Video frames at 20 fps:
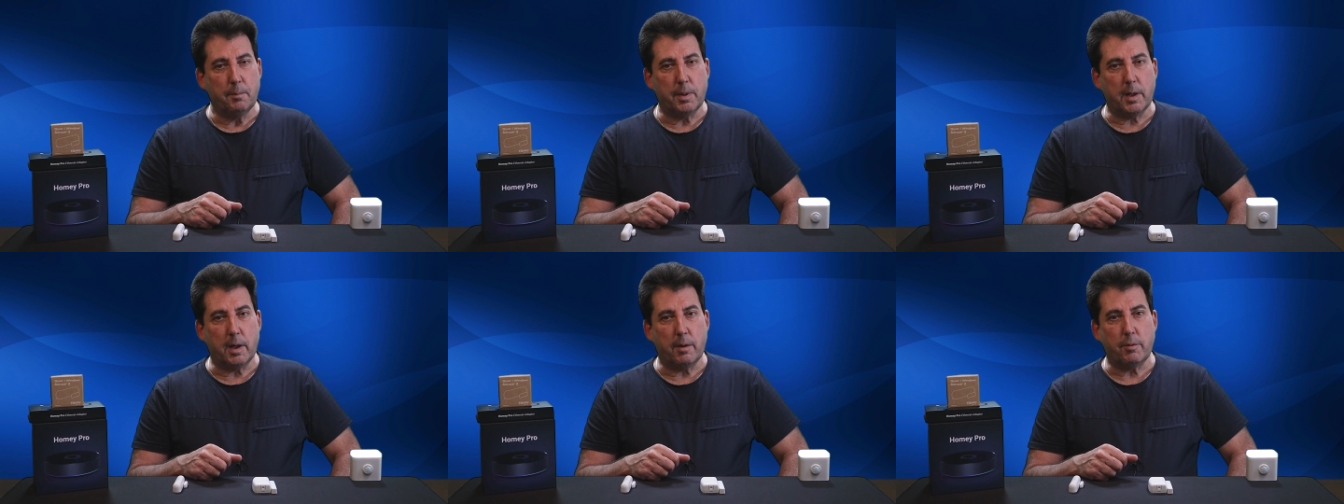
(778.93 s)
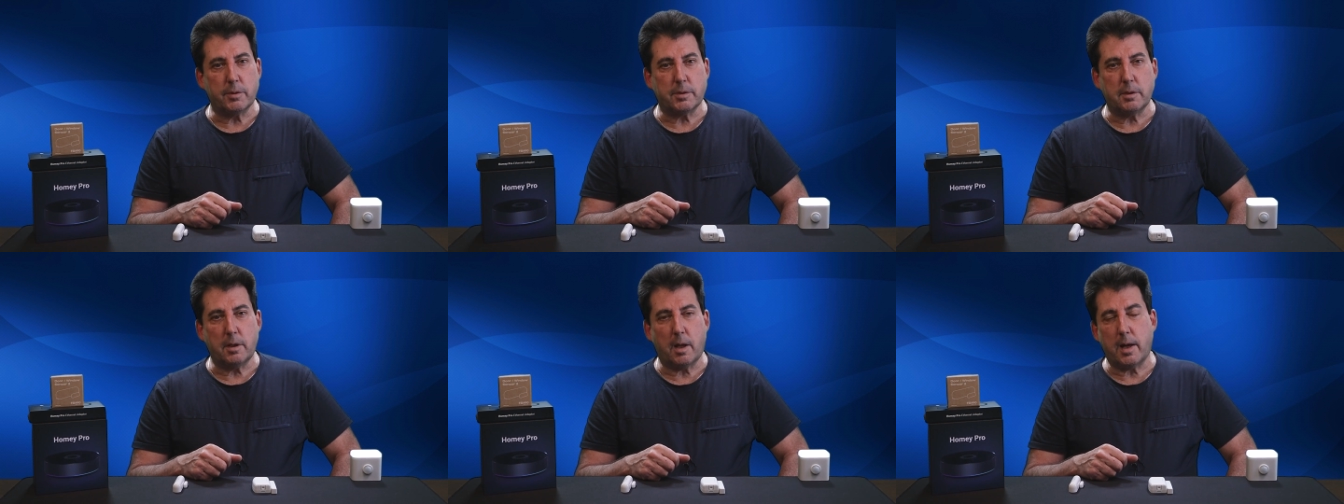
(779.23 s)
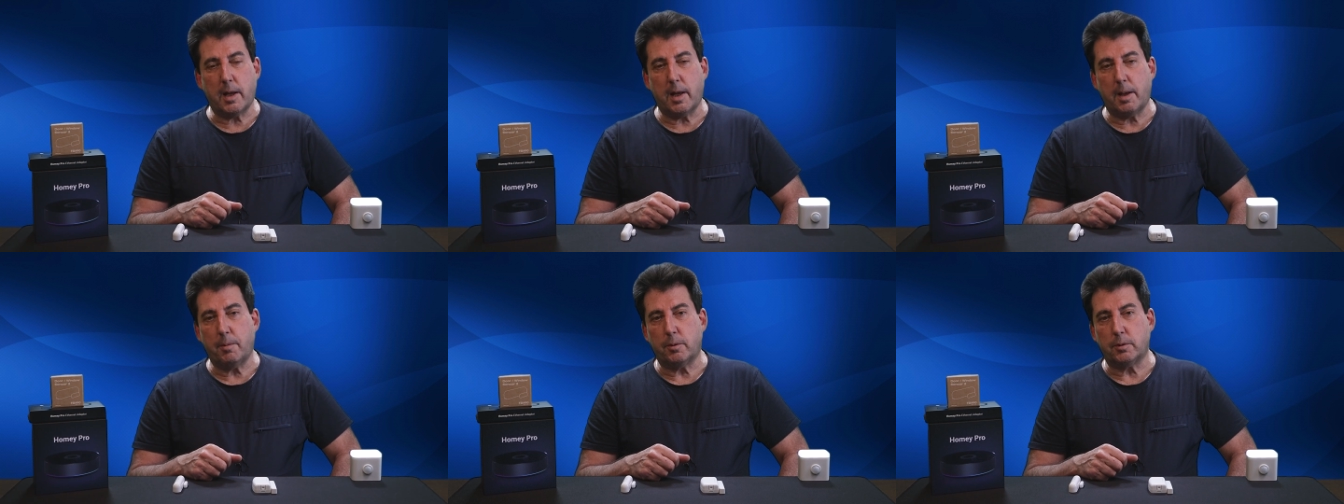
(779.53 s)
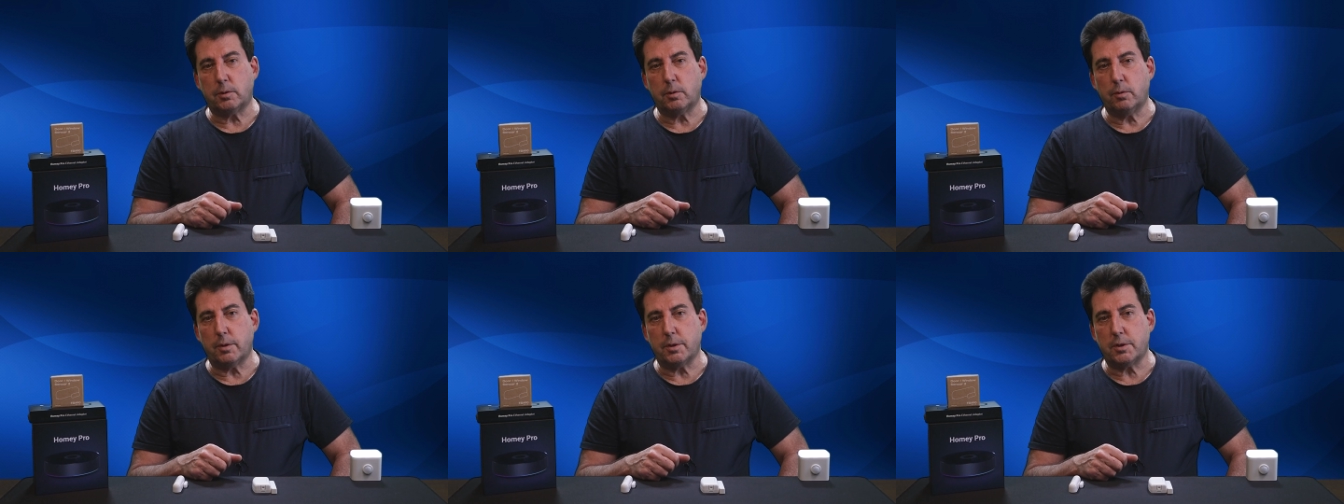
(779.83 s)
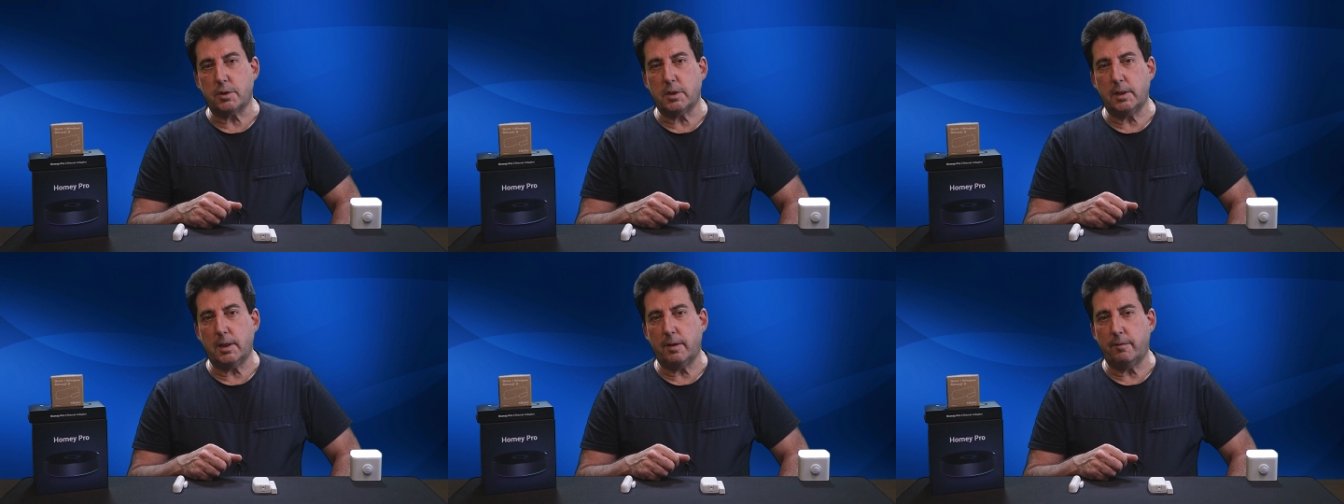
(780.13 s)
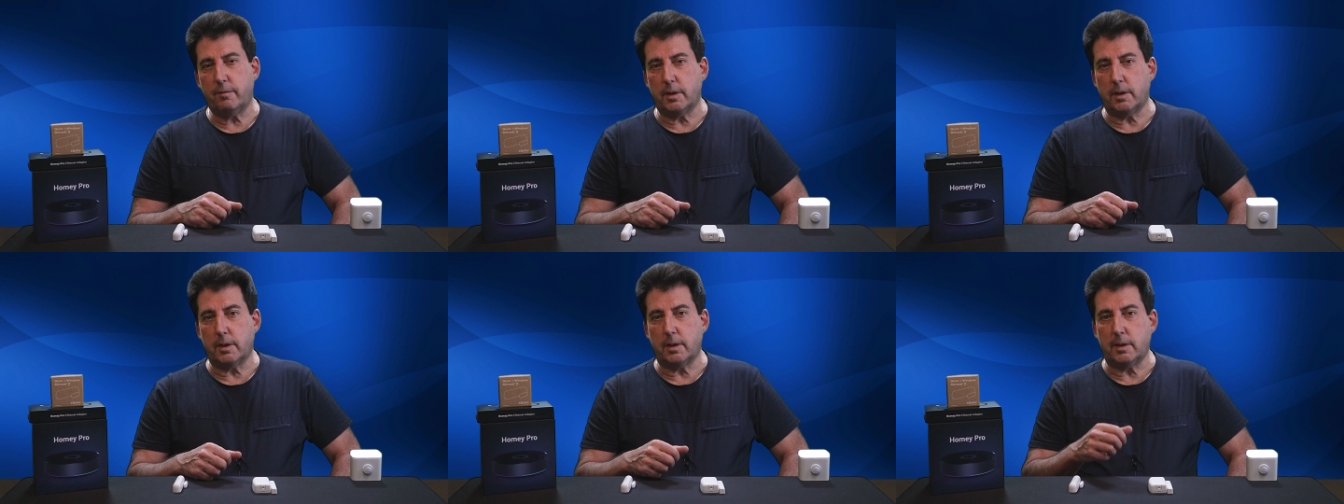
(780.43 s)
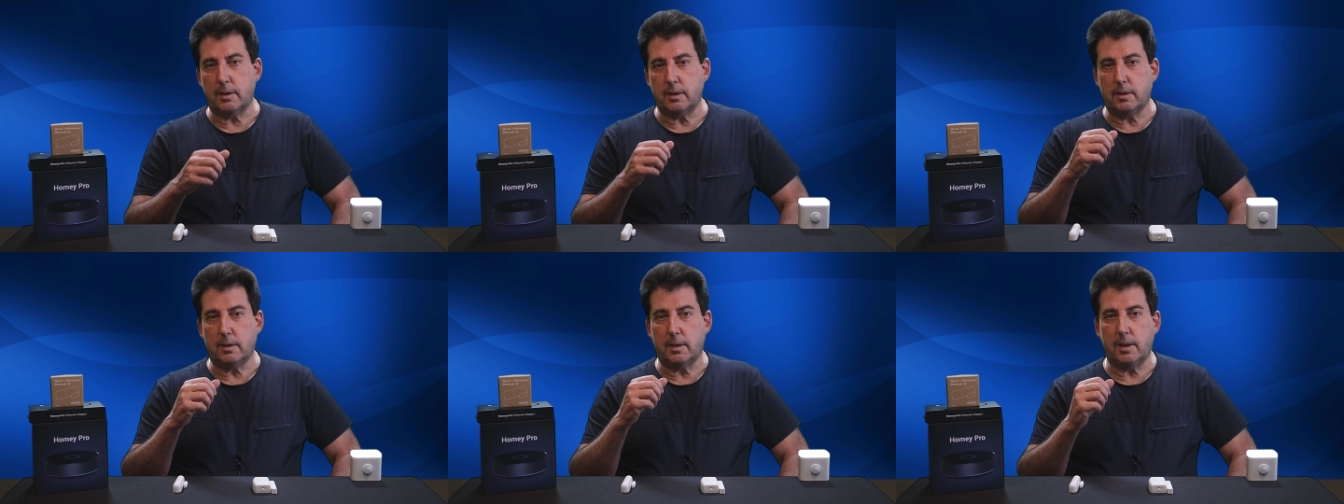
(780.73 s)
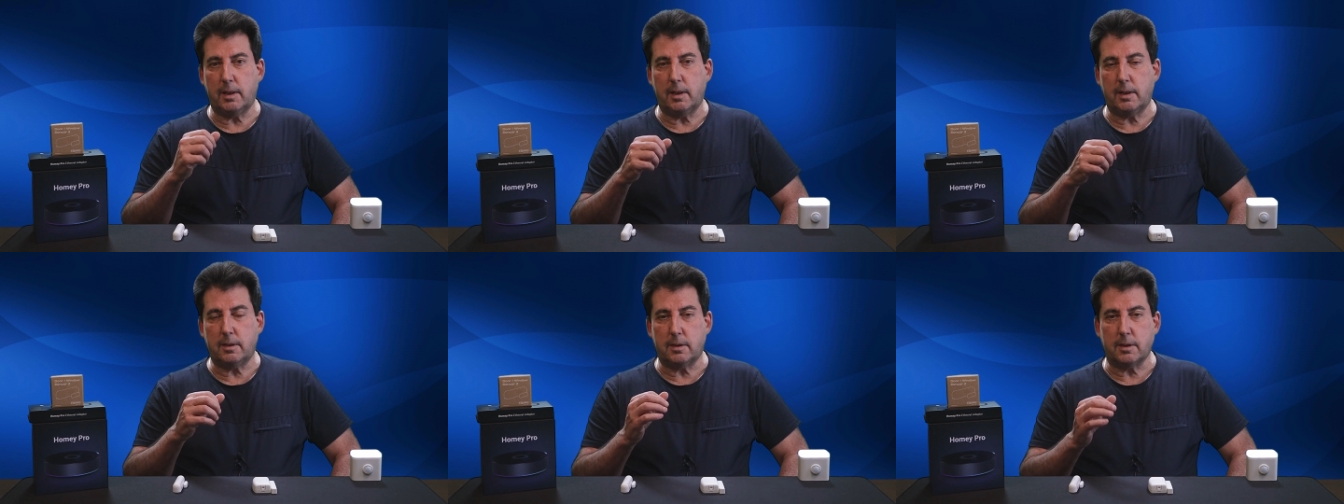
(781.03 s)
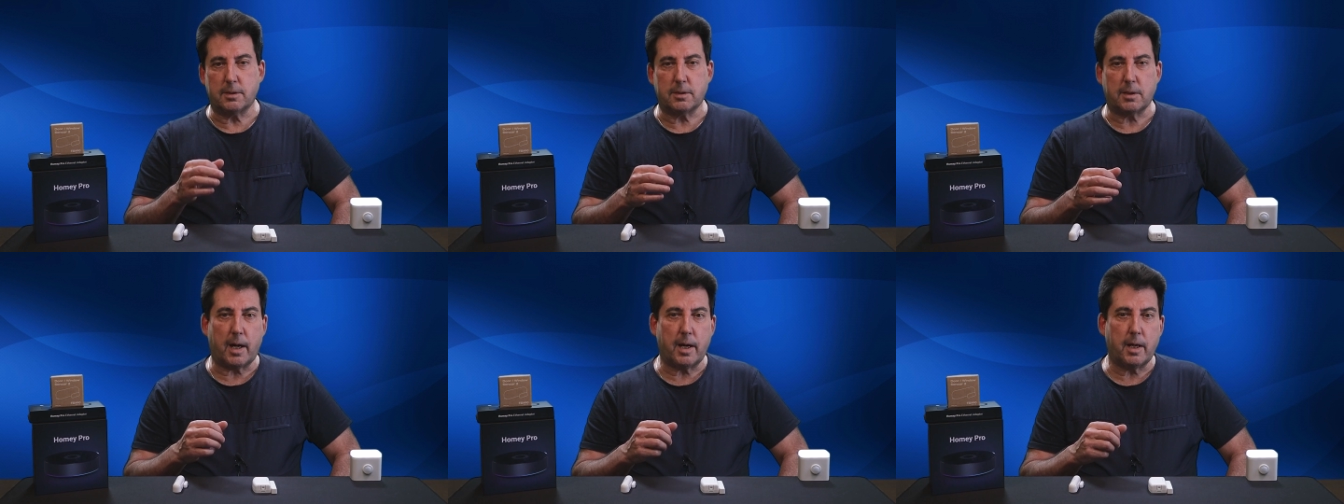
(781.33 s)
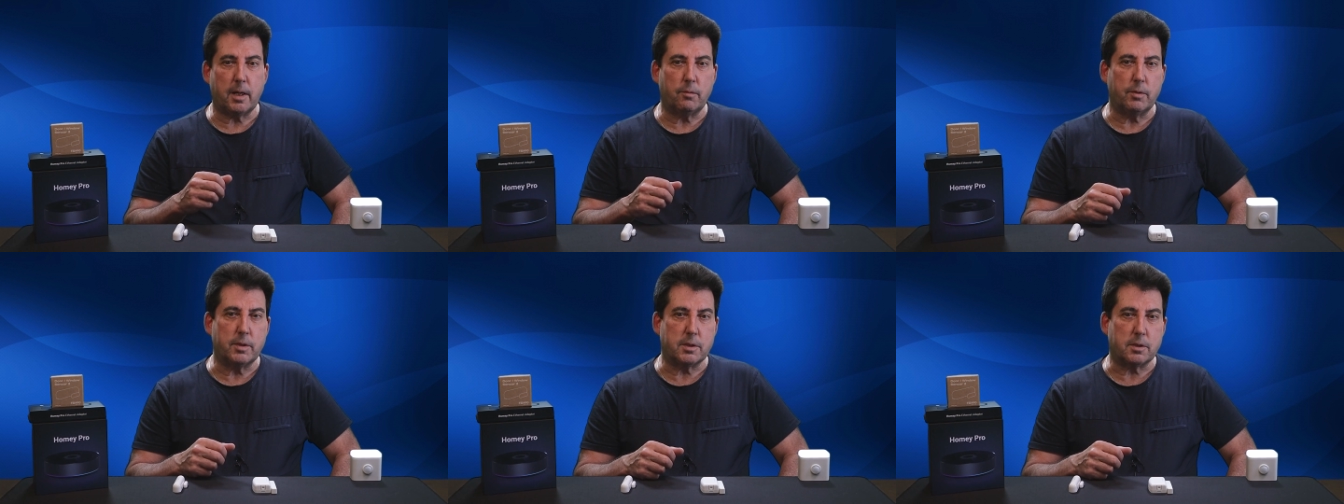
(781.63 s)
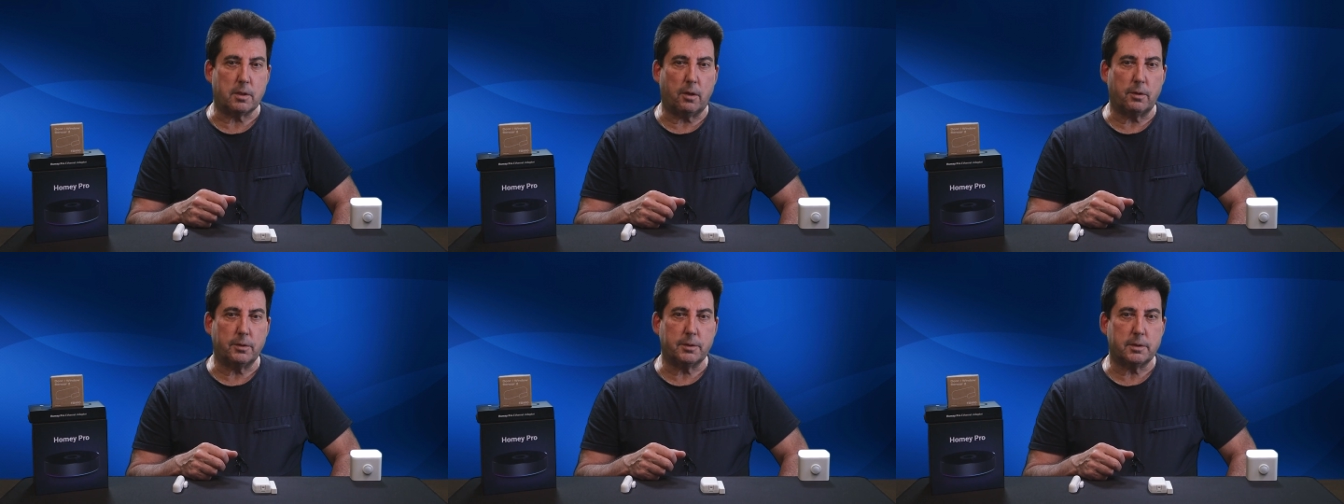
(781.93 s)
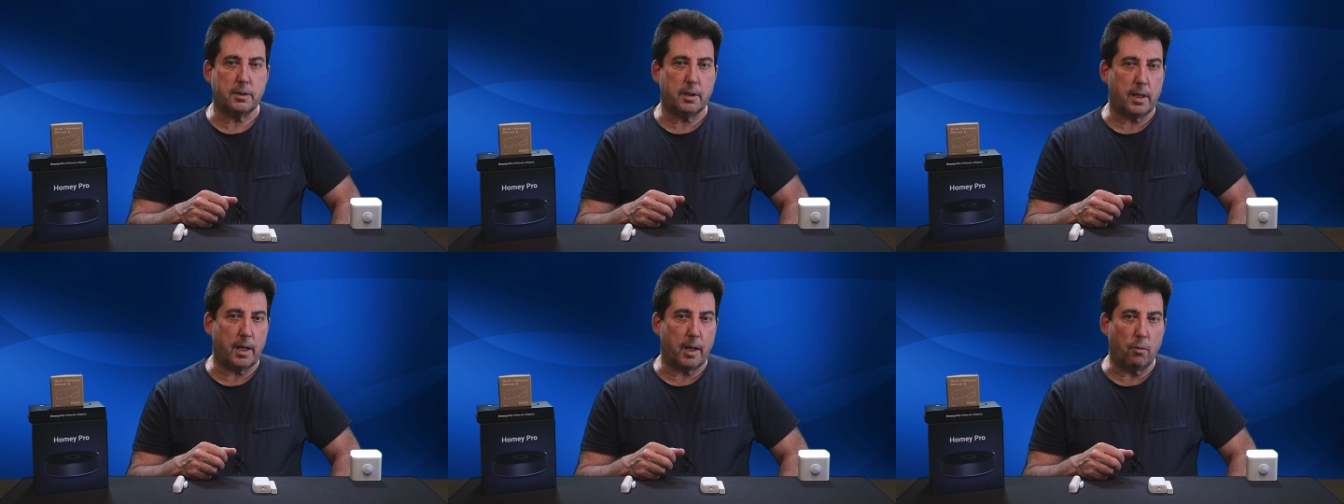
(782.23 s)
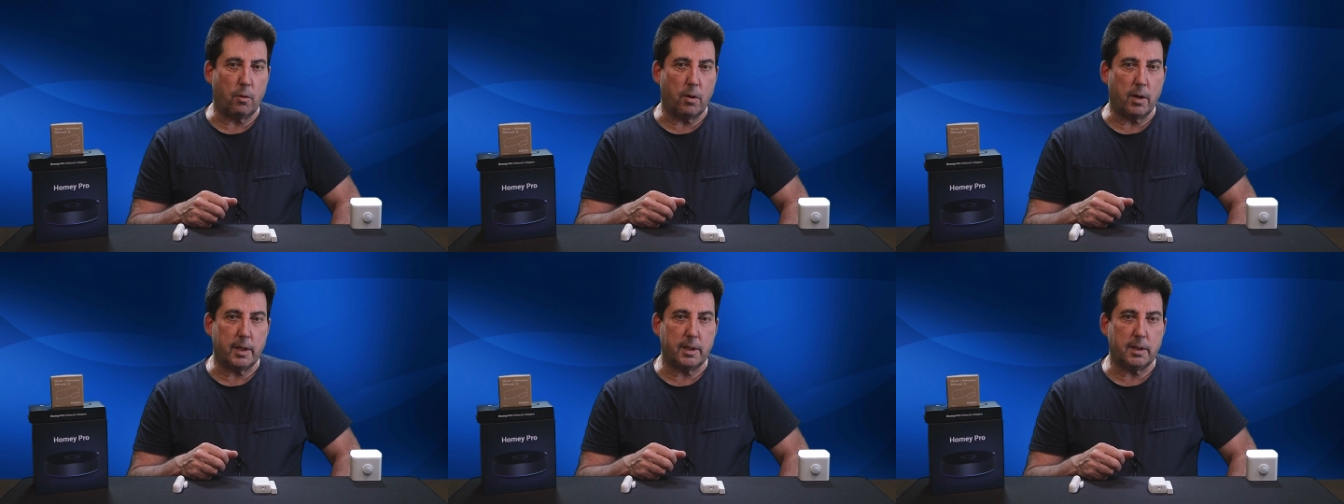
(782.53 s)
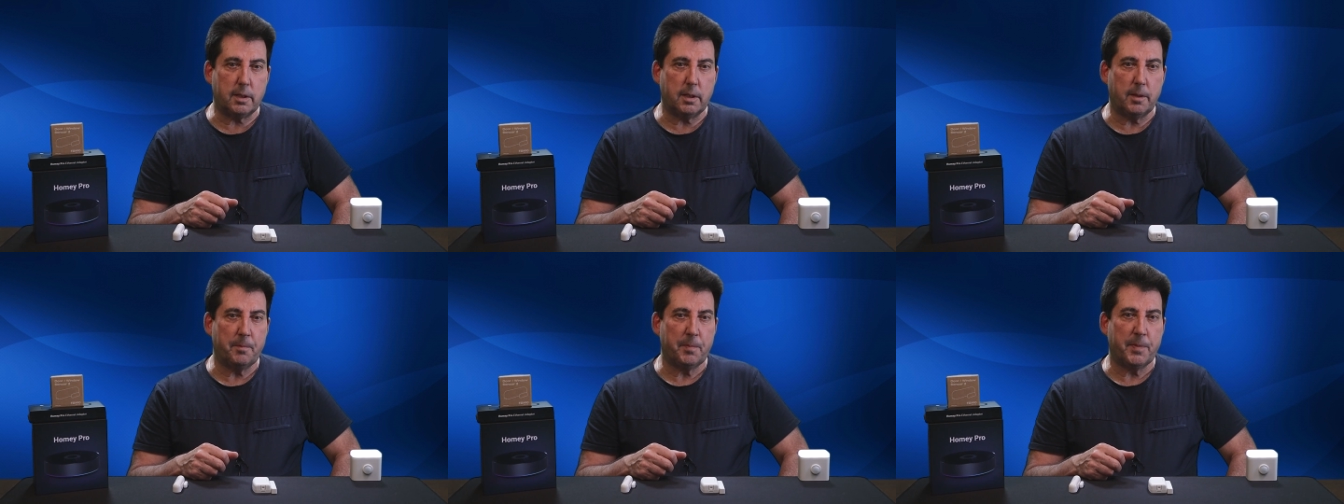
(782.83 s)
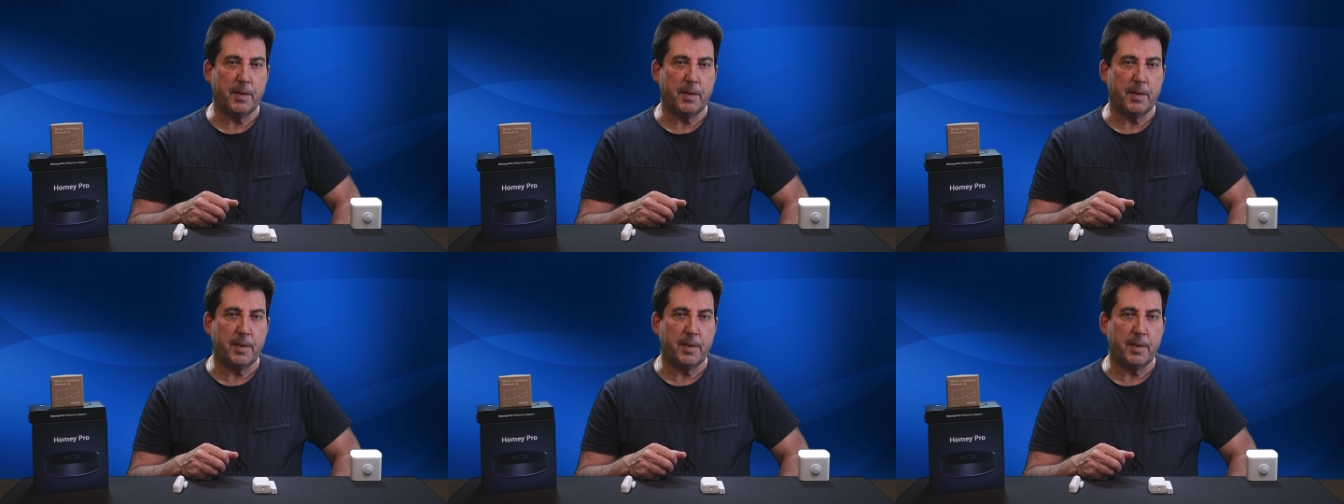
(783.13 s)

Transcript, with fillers: but I was not able to achieve the, the desired results that I wanted.